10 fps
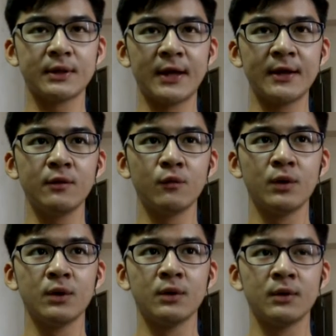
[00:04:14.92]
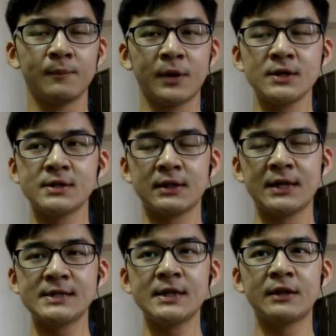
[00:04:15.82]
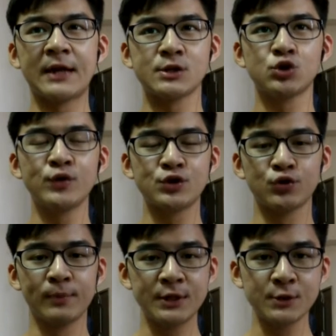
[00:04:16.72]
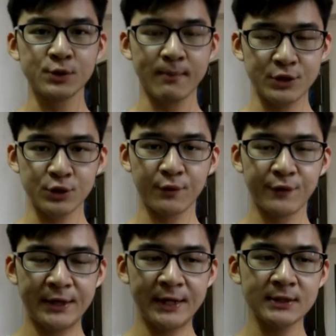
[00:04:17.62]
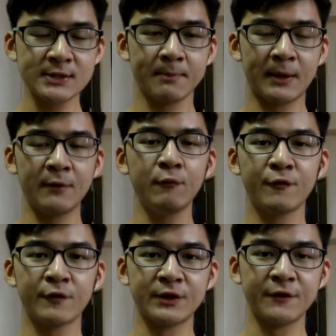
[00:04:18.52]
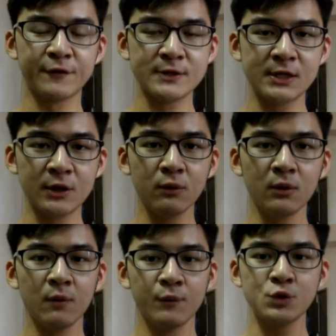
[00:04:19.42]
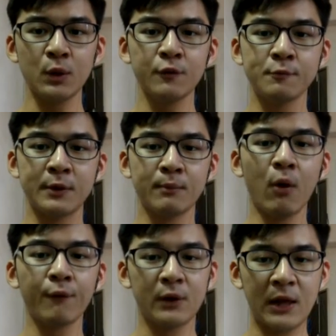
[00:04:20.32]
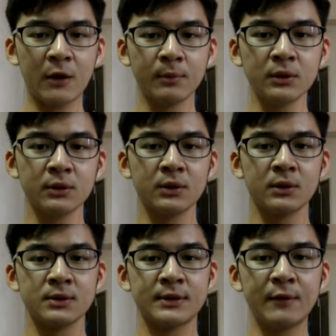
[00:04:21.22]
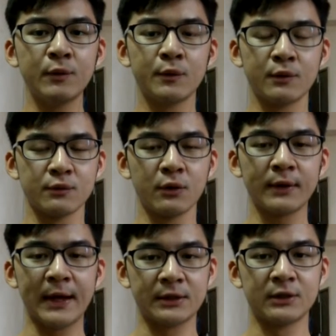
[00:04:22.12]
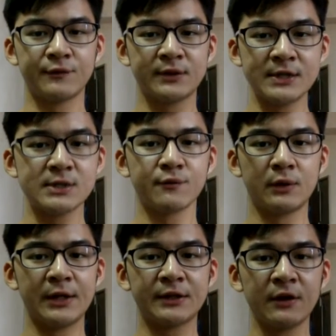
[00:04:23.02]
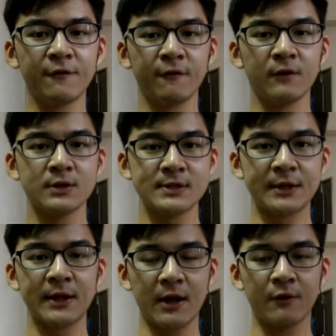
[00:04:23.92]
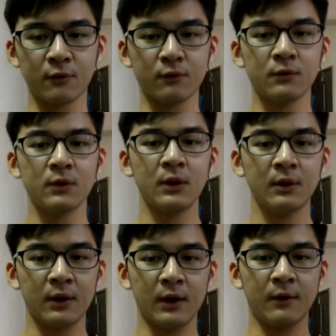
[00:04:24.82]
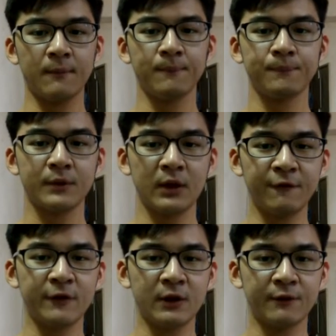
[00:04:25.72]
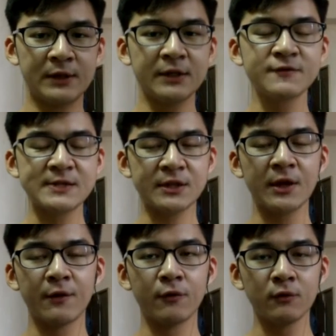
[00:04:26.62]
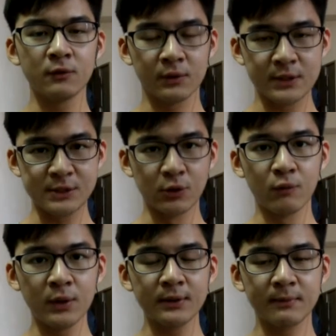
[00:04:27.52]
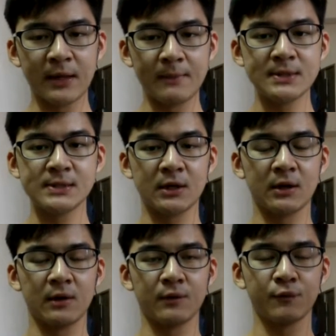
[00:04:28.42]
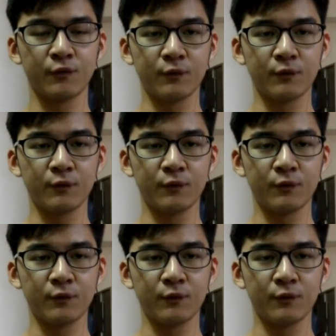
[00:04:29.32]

then because let's say there's two instruments used to measure the readings, but then with the different scale, which one will be more reliable? Then we will look at this relative static error. If the relative static error is lower, that means the